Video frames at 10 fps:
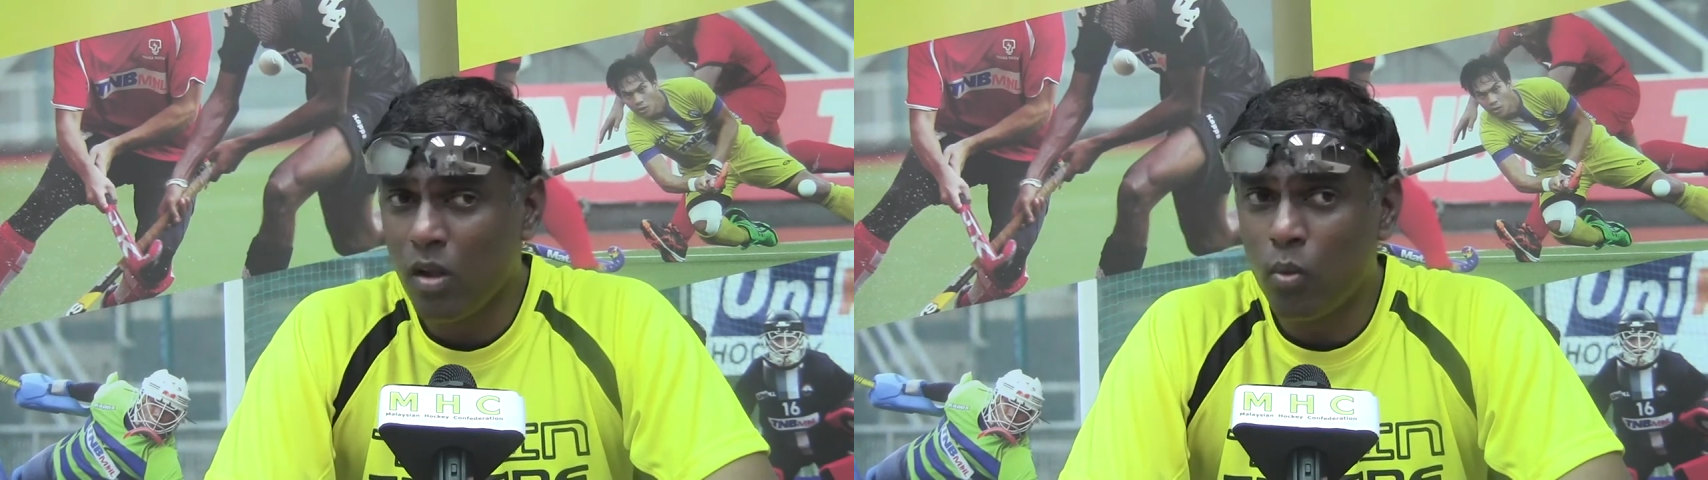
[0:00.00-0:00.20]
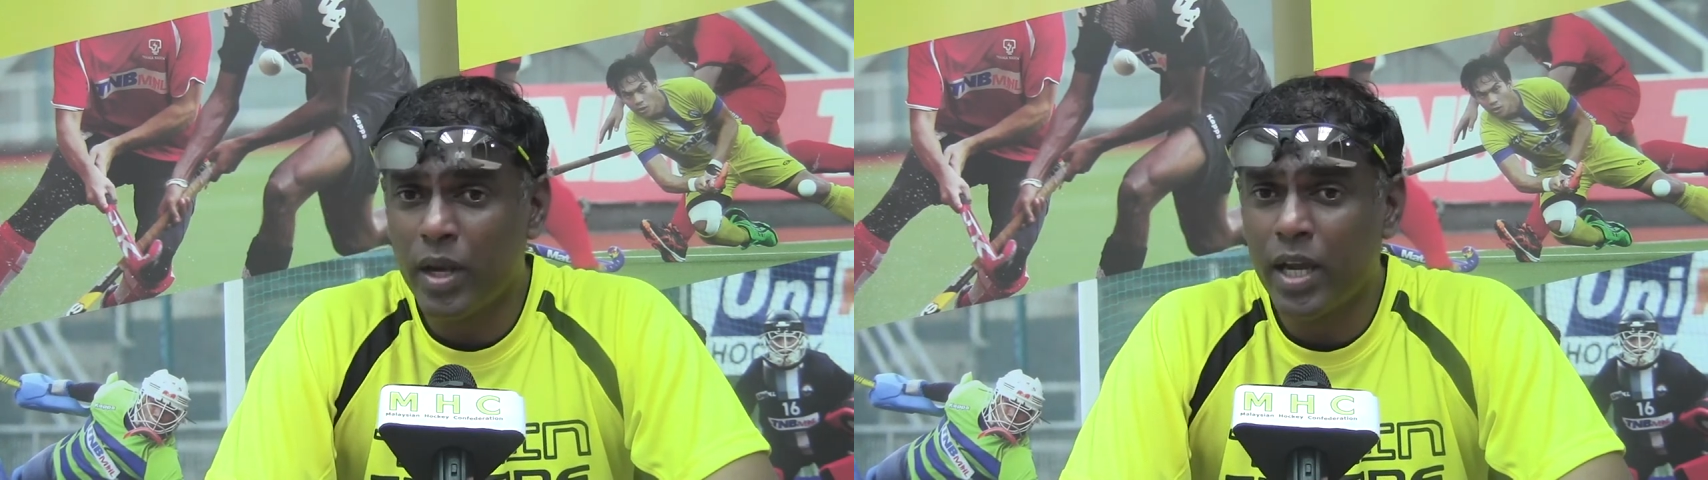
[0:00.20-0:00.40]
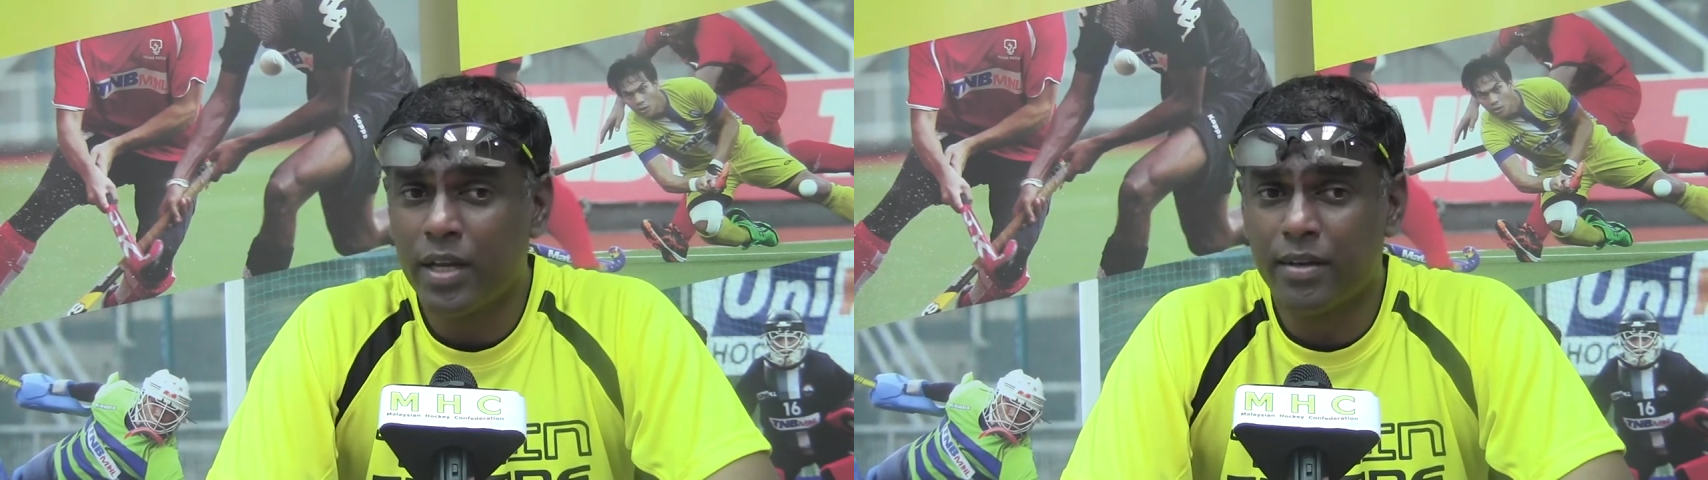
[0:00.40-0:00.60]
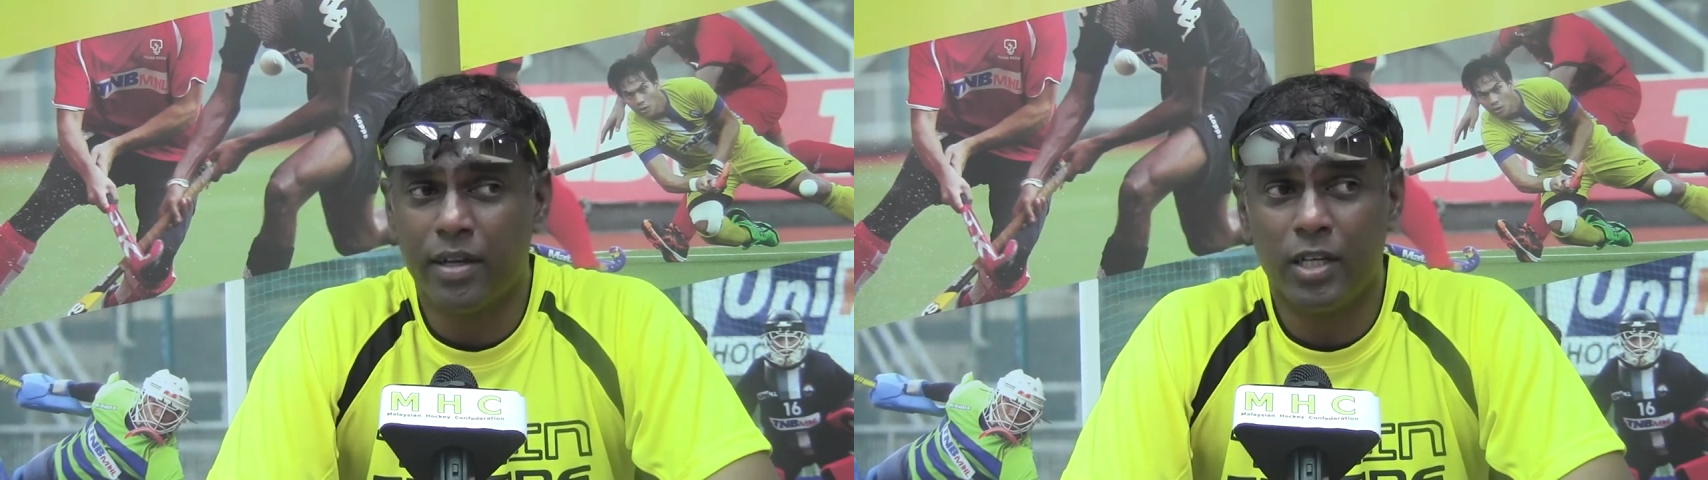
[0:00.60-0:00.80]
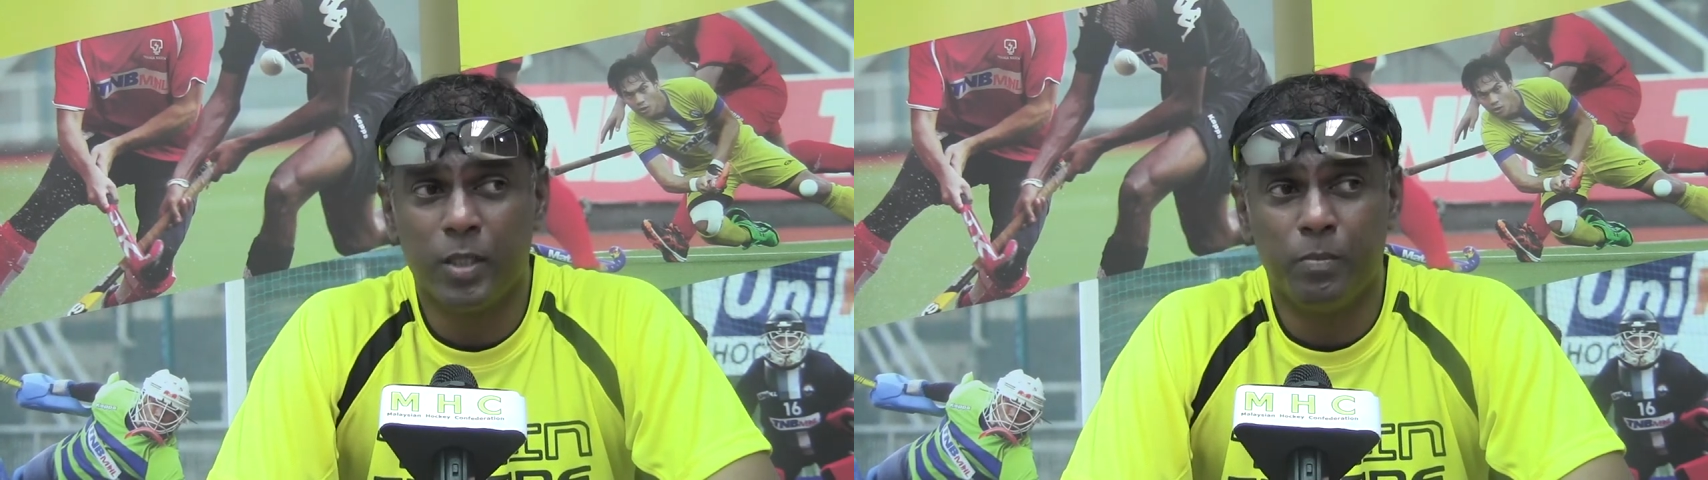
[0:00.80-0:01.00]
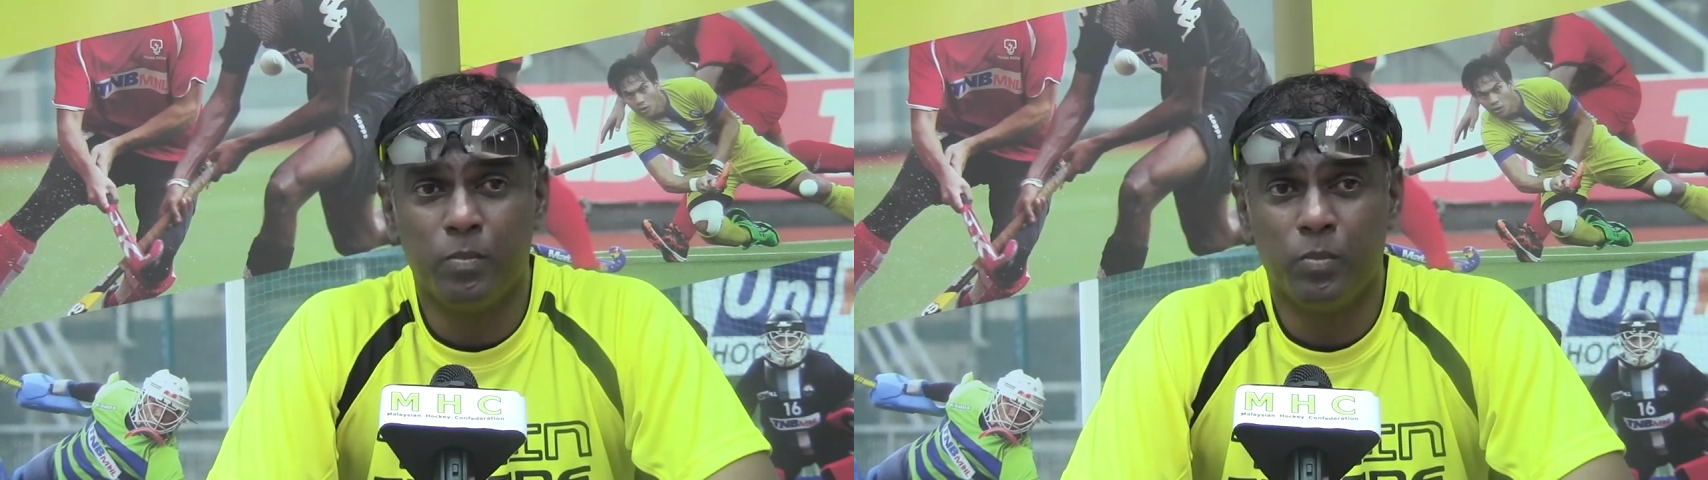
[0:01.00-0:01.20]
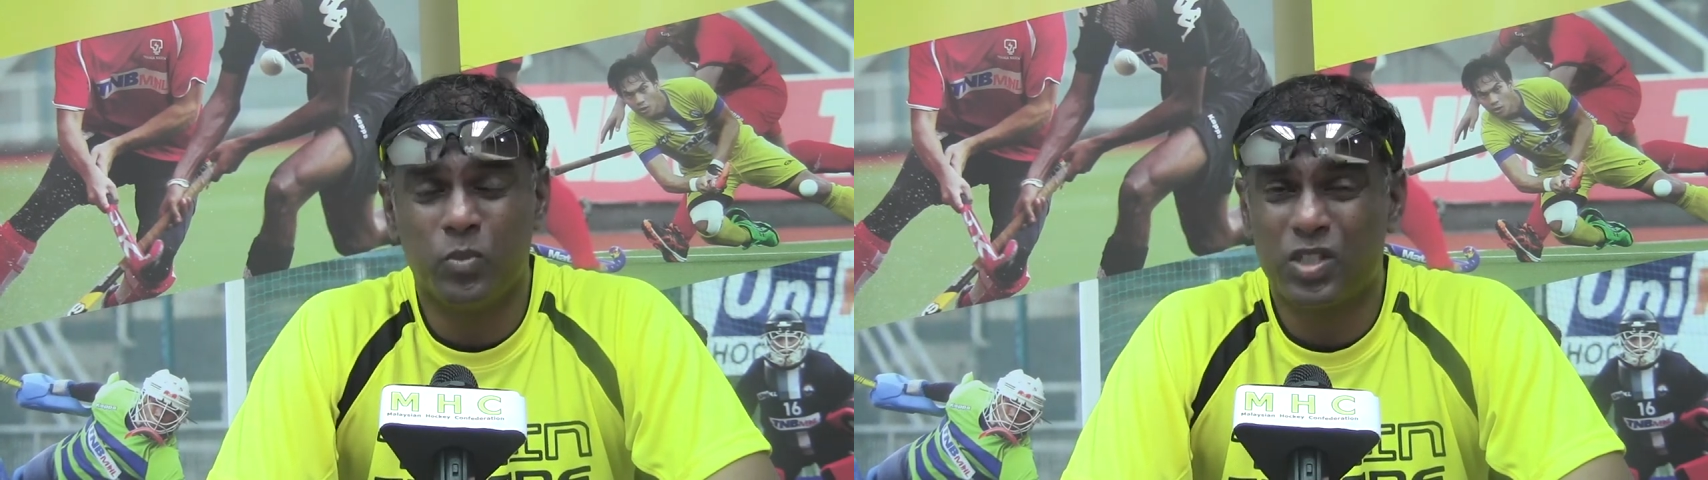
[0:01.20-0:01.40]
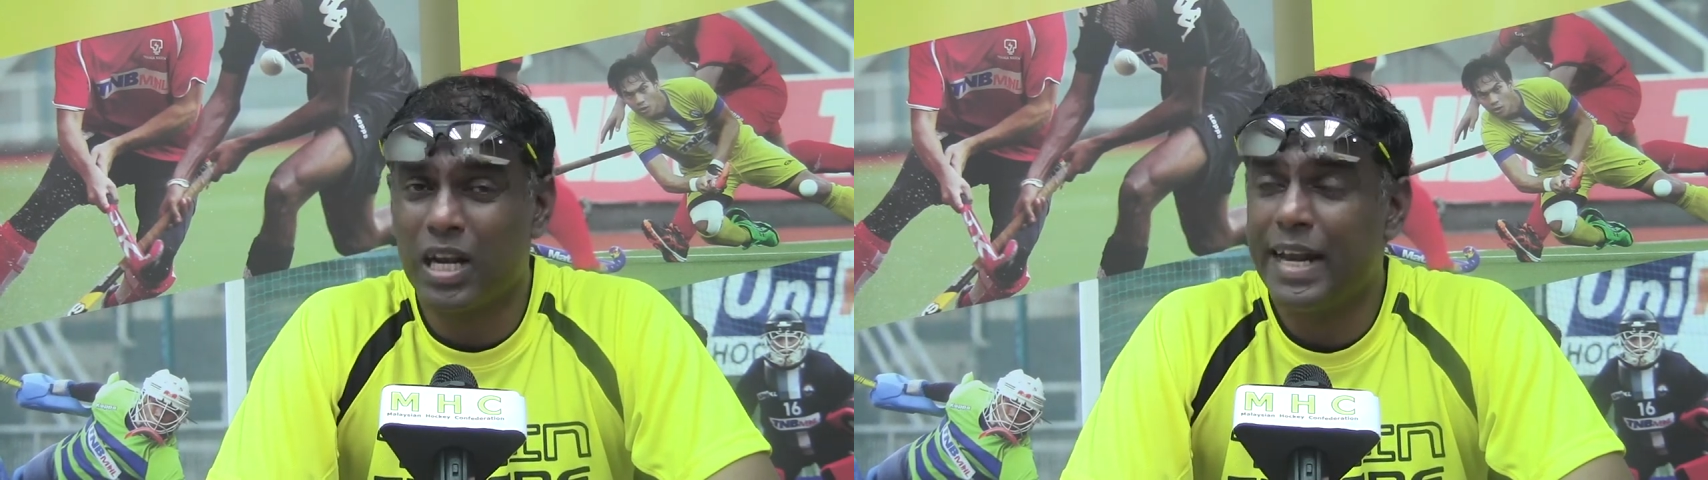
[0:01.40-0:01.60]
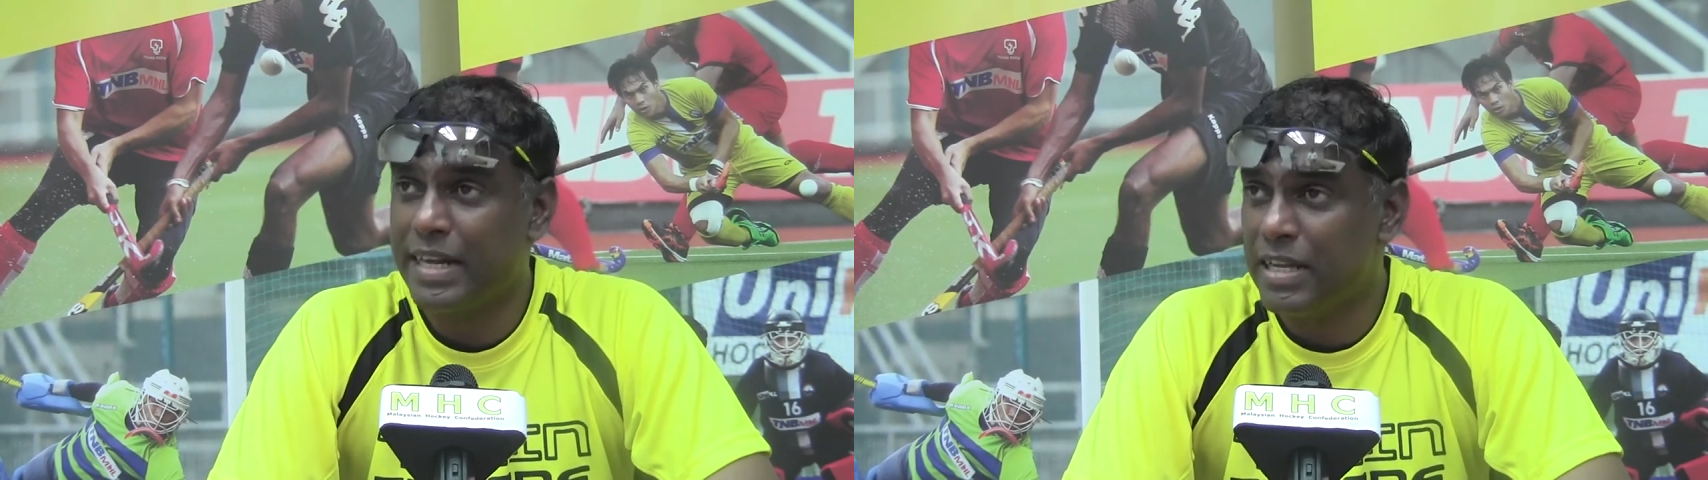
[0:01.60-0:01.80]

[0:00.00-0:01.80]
We had slight